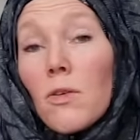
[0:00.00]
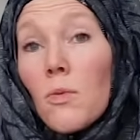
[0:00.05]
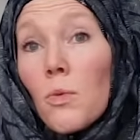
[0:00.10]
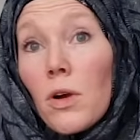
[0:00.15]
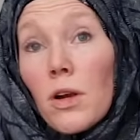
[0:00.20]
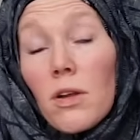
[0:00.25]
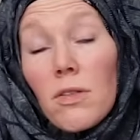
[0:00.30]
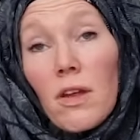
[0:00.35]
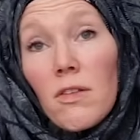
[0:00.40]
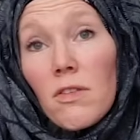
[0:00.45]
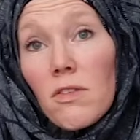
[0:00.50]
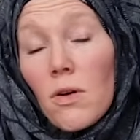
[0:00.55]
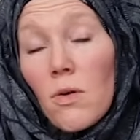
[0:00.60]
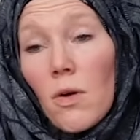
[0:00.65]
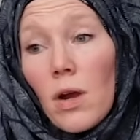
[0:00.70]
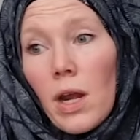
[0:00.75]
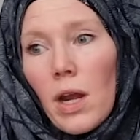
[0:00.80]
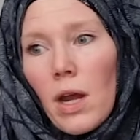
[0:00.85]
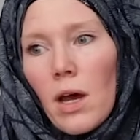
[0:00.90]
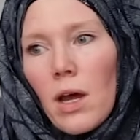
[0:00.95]
the work that's
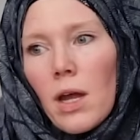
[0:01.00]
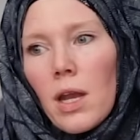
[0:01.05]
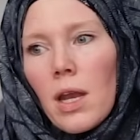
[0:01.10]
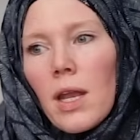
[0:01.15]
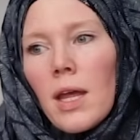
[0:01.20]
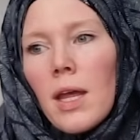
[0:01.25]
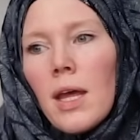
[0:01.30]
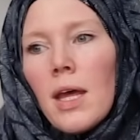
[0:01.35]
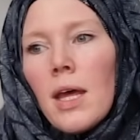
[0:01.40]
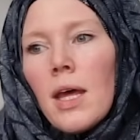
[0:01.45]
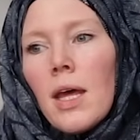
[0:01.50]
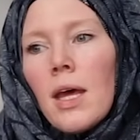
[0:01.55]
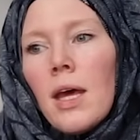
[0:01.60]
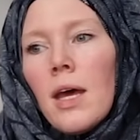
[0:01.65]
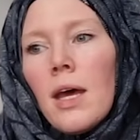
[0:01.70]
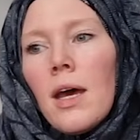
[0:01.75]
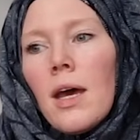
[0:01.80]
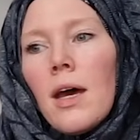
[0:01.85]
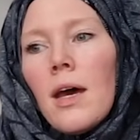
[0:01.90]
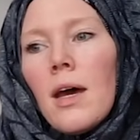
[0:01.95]
going on.
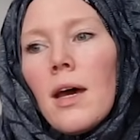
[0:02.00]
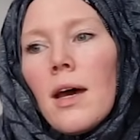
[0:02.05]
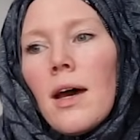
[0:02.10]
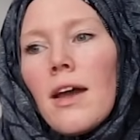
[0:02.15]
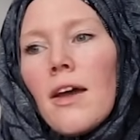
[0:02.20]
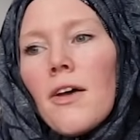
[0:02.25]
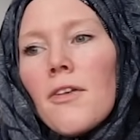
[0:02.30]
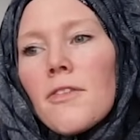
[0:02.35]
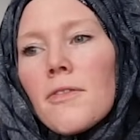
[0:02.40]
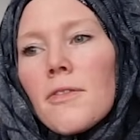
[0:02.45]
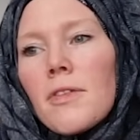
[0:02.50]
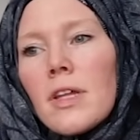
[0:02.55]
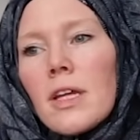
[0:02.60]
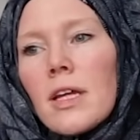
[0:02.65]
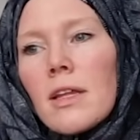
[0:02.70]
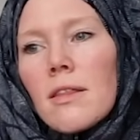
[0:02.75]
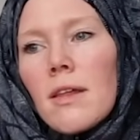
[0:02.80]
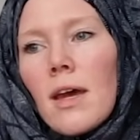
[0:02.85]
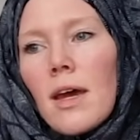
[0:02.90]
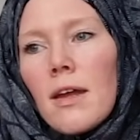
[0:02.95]
I also
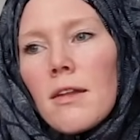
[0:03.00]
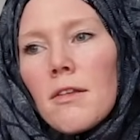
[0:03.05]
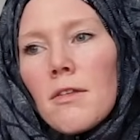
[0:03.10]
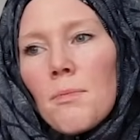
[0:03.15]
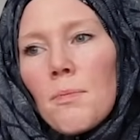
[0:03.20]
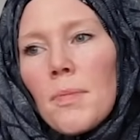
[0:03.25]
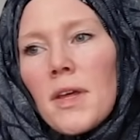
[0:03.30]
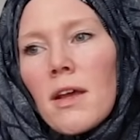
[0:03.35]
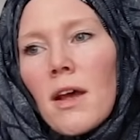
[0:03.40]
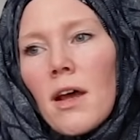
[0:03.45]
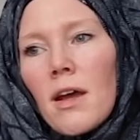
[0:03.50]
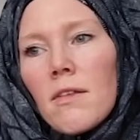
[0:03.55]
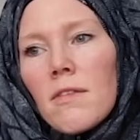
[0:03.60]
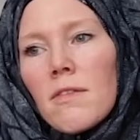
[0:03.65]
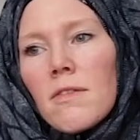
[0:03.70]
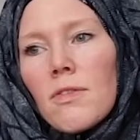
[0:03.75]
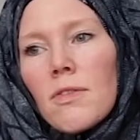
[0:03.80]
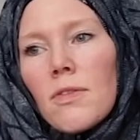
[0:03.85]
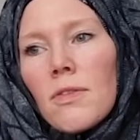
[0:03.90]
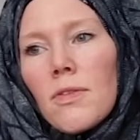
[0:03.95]
think that
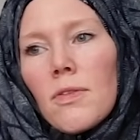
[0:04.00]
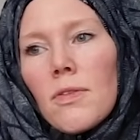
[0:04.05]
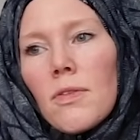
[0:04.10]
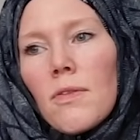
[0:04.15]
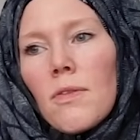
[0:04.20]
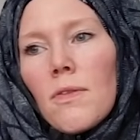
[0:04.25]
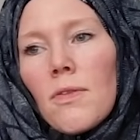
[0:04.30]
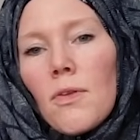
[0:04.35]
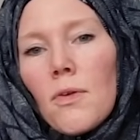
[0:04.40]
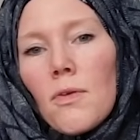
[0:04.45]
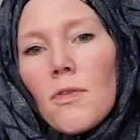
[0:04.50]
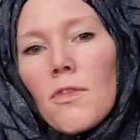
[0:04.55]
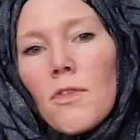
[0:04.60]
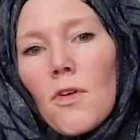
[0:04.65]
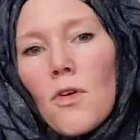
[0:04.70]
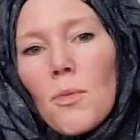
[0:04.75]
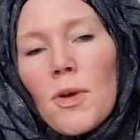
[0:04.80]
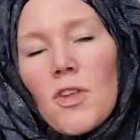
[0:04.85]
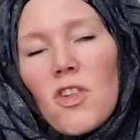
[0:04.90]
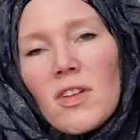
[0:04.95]
because there's
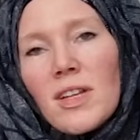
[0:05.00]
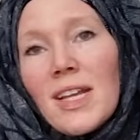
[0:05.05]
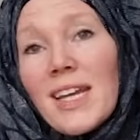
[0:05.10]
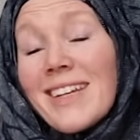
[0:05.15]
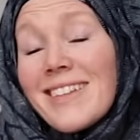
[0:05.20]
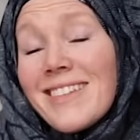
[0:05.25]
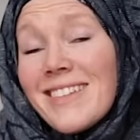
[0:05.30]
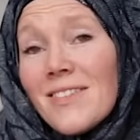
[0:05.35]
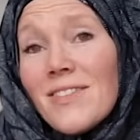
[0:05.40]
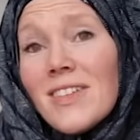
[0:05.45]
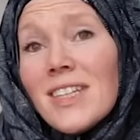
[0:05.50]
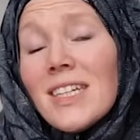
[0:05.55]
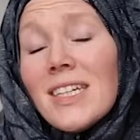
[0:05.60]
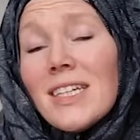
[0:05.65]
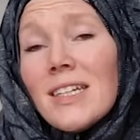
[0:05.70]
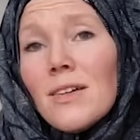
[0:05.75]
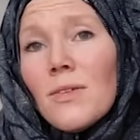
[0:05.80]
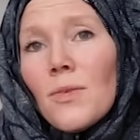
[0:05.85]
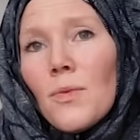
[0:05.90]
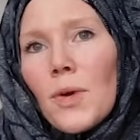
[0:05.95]
so much
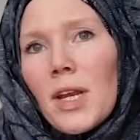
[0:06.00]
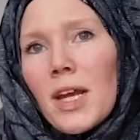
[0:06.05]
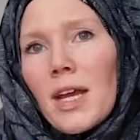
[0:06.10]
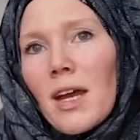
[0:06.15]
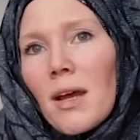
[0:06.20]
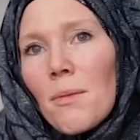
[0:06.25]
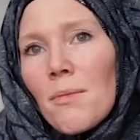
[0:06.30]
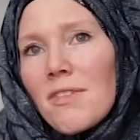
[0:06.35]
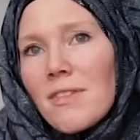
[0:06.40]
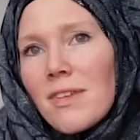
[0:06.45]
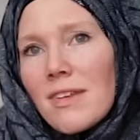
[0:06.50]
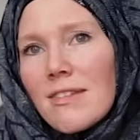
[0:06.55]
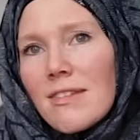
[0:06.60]
negativity when it comes to